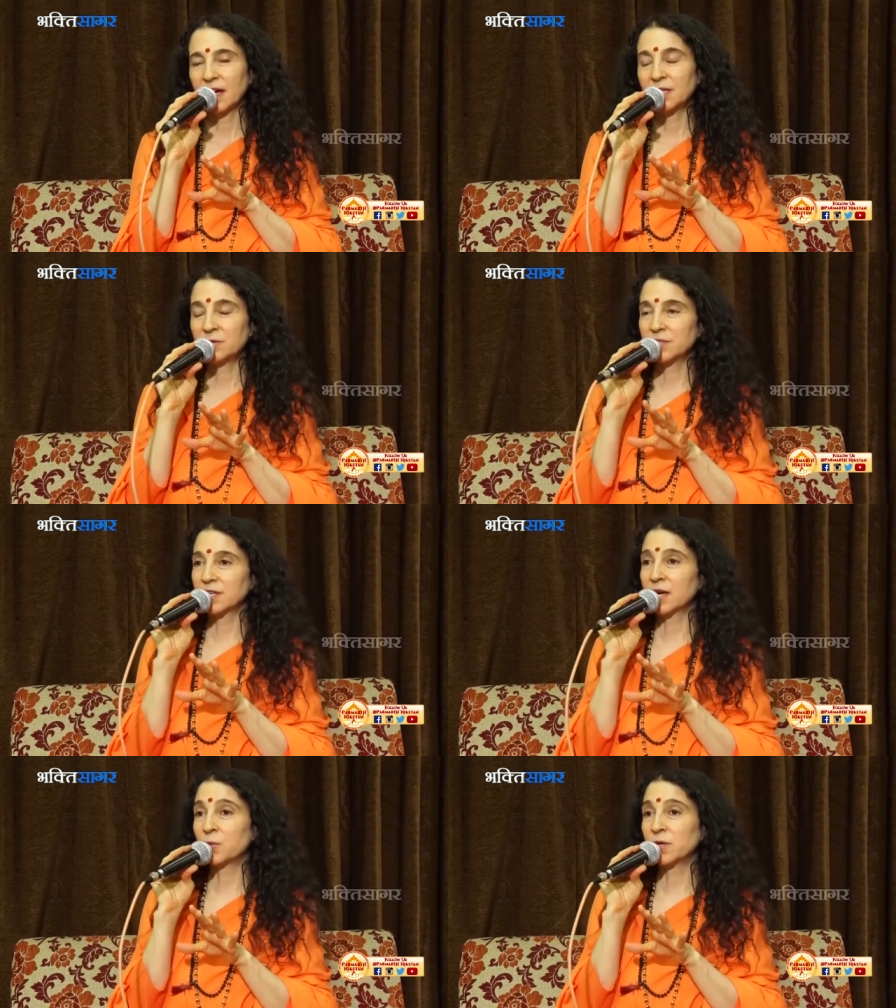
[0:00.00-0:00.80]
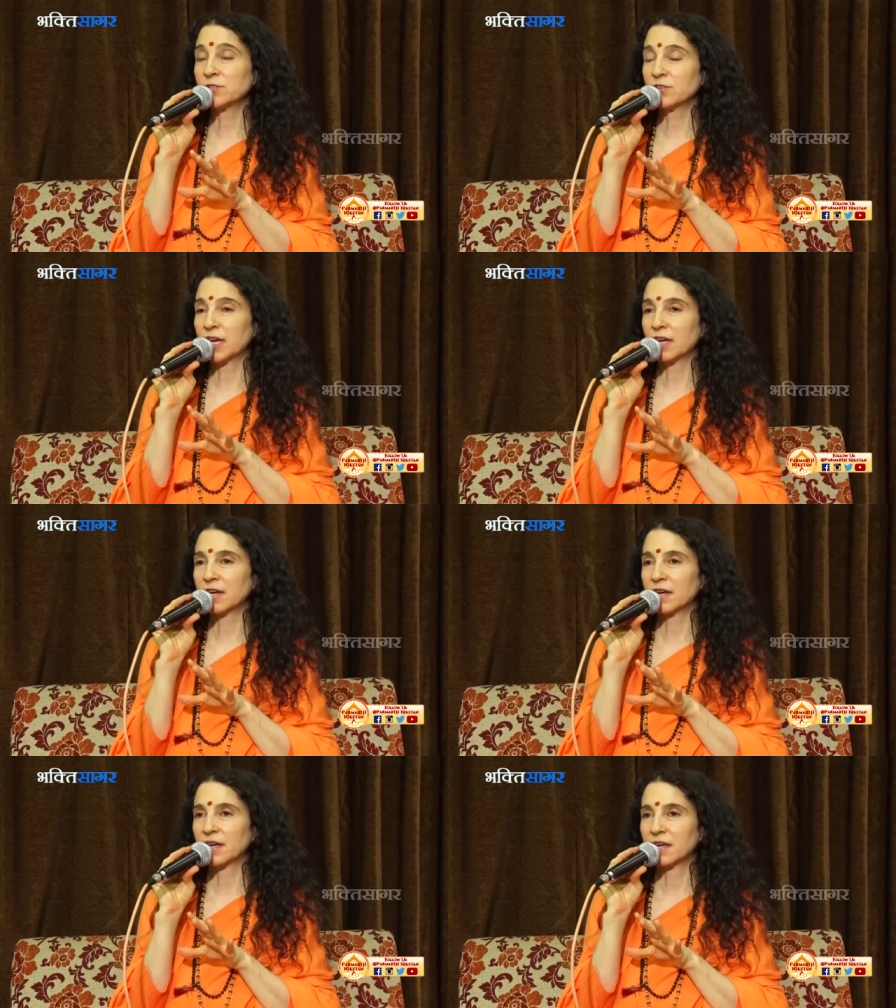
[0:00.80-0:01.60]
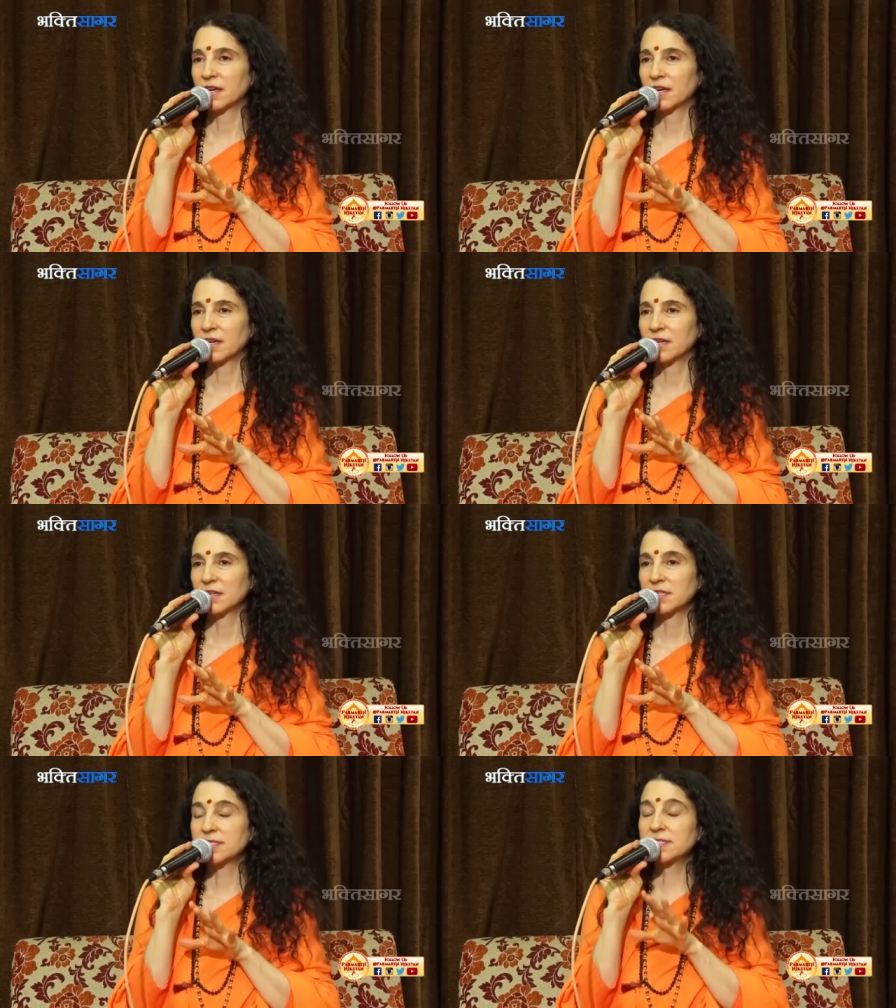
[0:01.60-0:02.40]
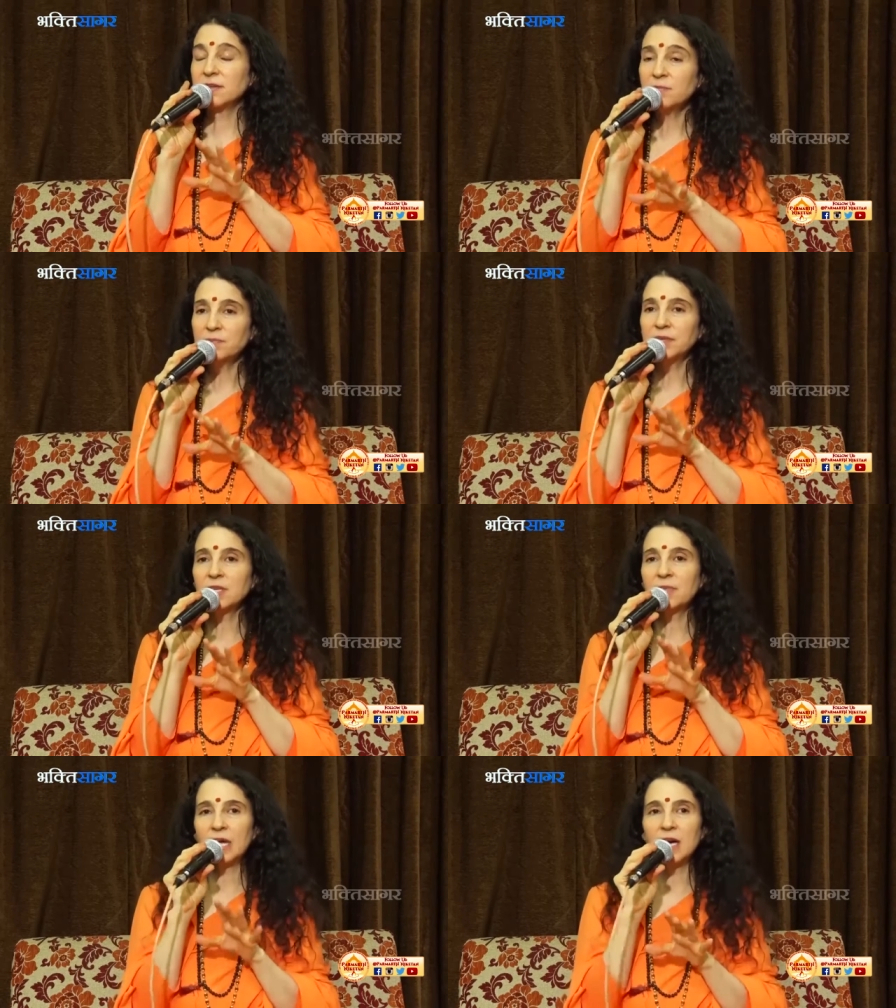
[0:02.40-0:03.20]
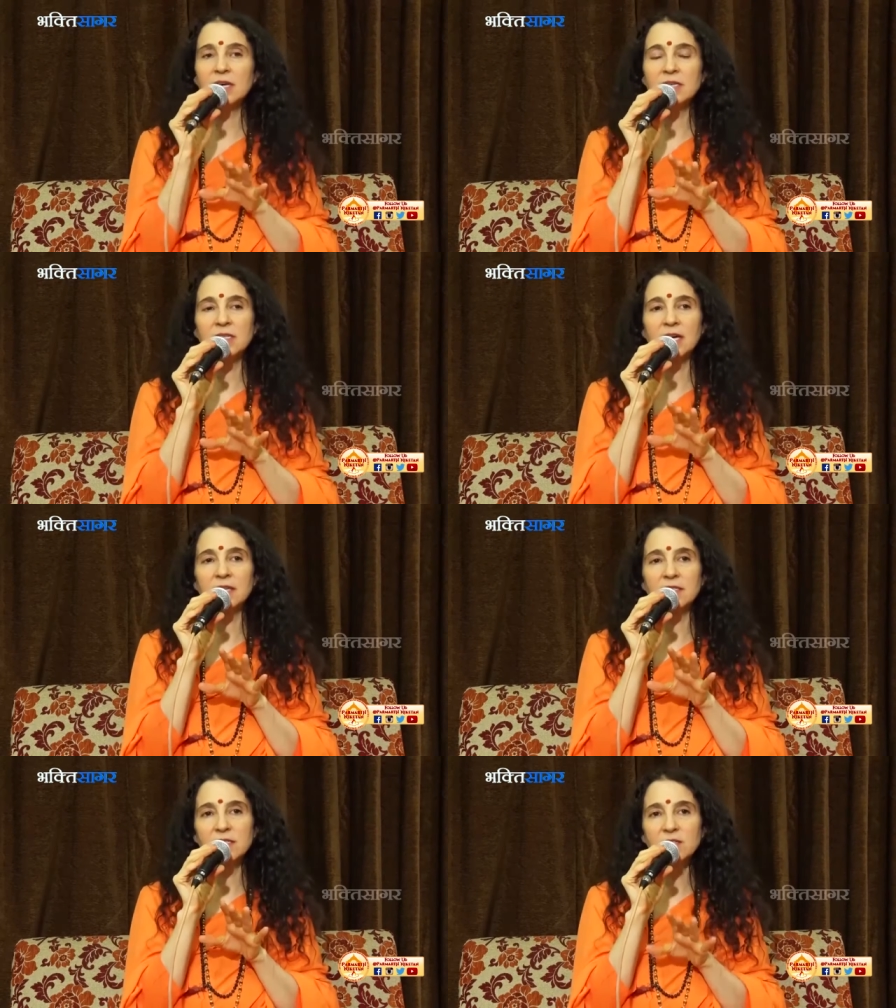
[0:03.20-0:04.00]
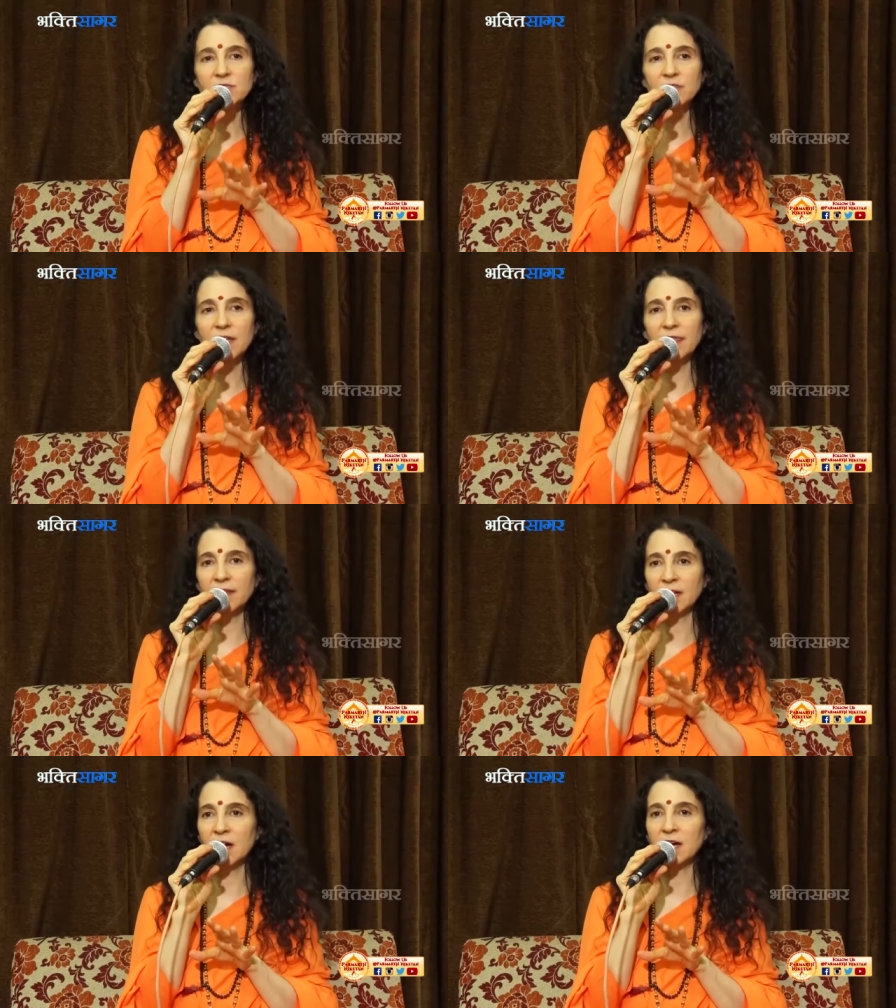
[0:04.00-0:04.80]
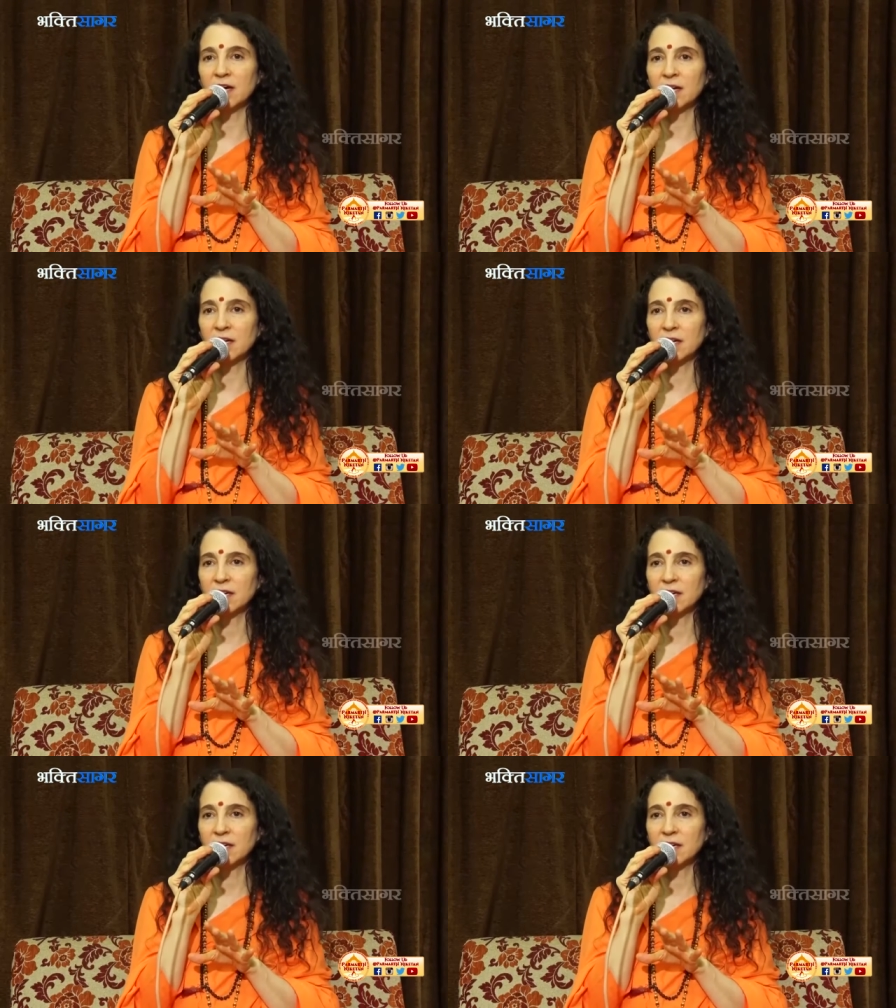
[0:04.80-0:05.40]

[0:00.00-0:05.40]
I knew the time was right. Simply because I had such faith in God